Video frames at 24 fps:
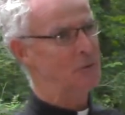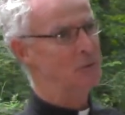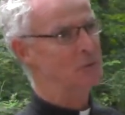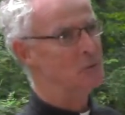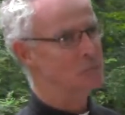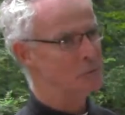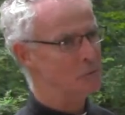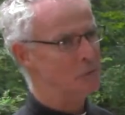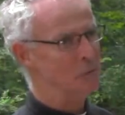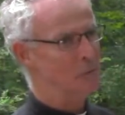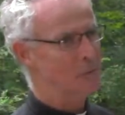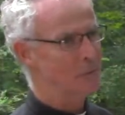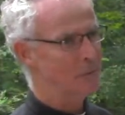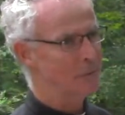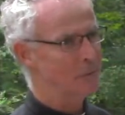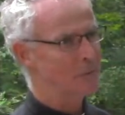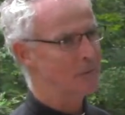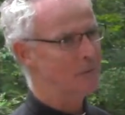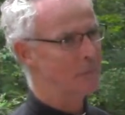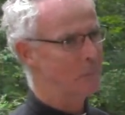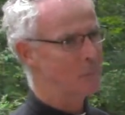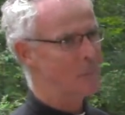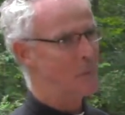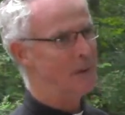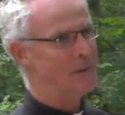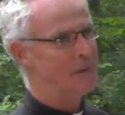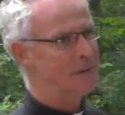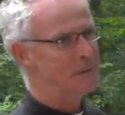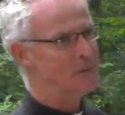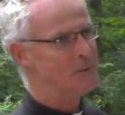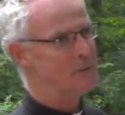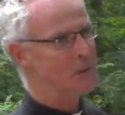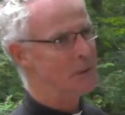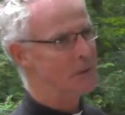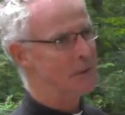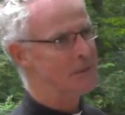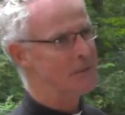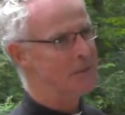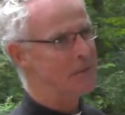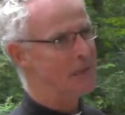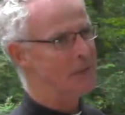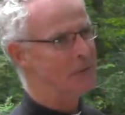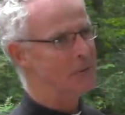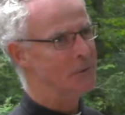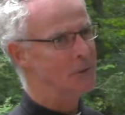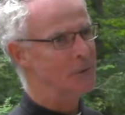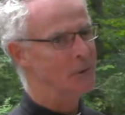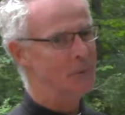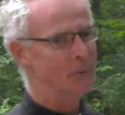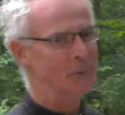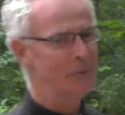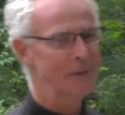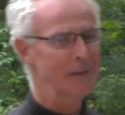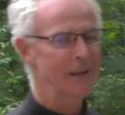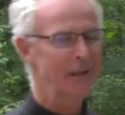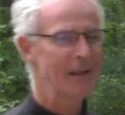truth of what he's going to tell you